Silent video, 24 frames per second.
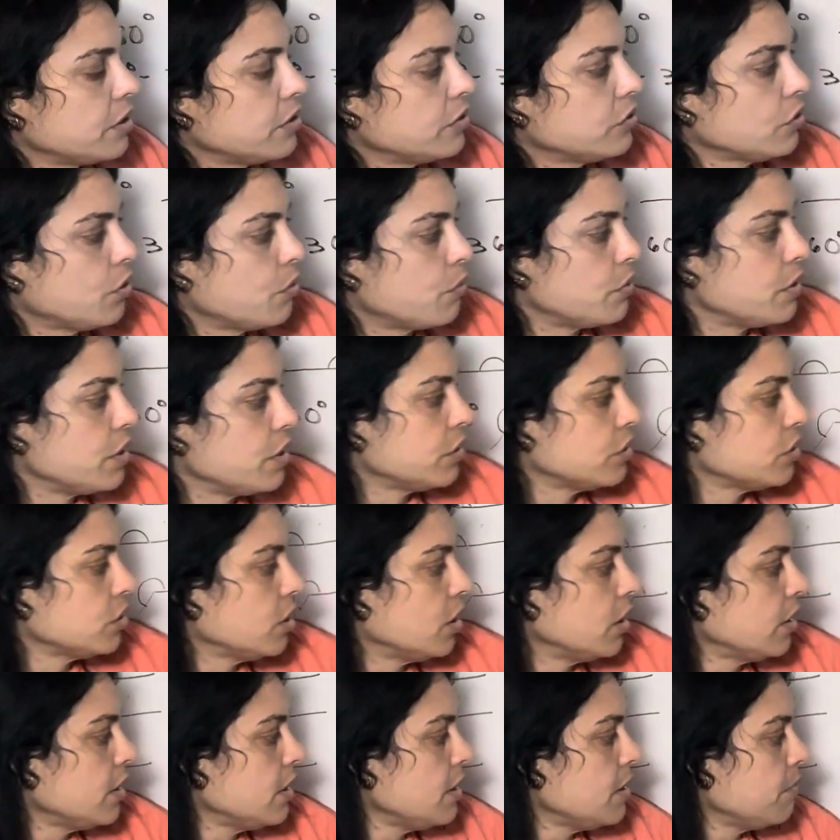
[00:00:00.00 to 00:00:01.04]
So we are
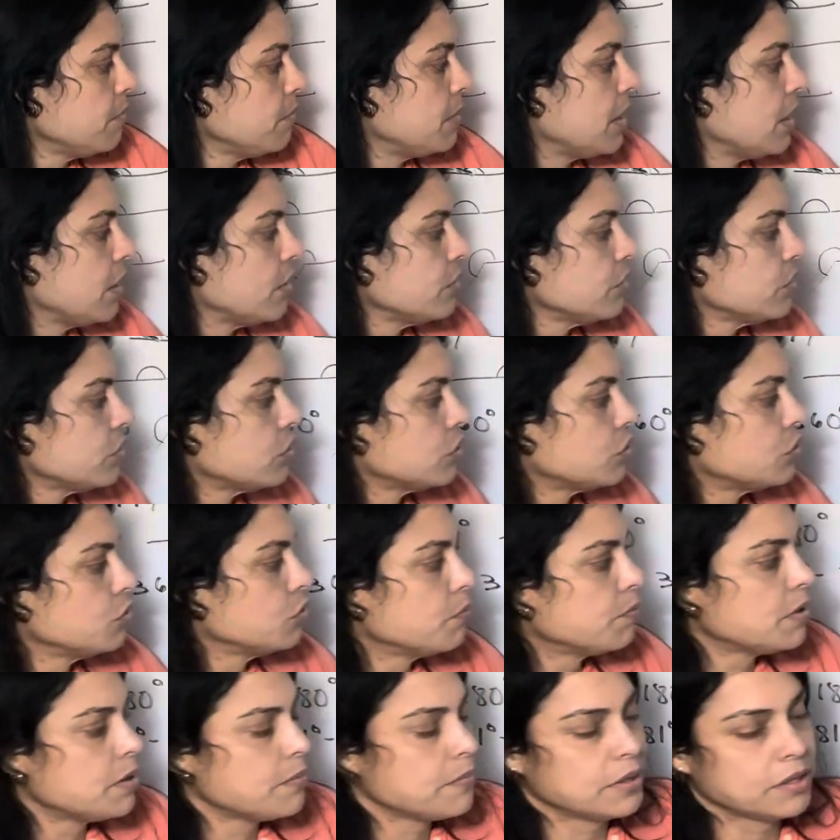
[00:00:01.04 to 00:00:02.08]
talking about
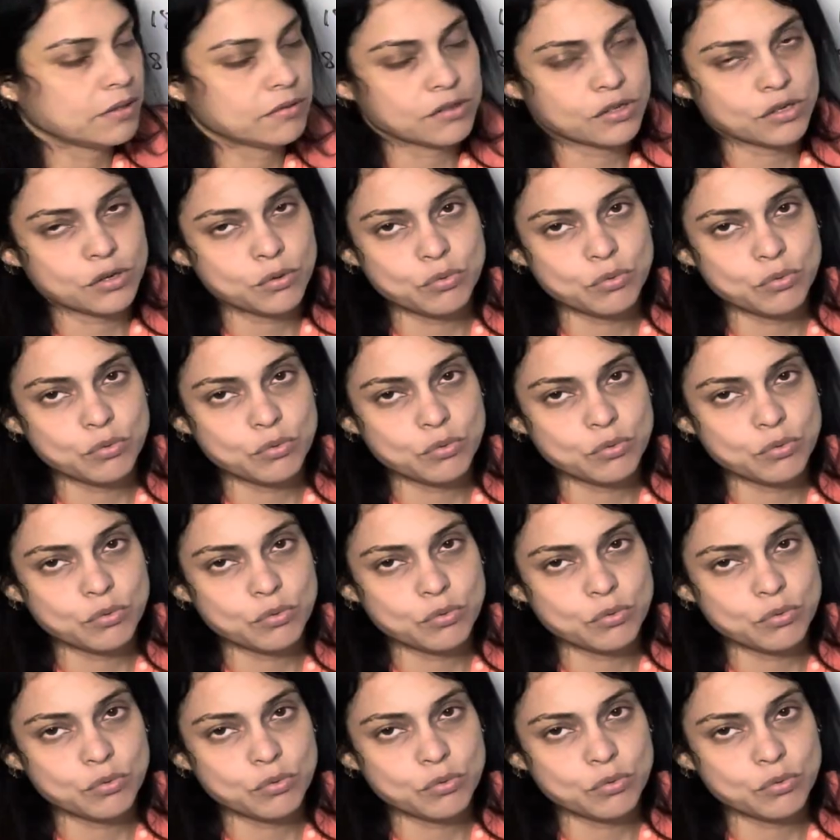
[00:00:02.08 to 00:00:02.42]
supplementary,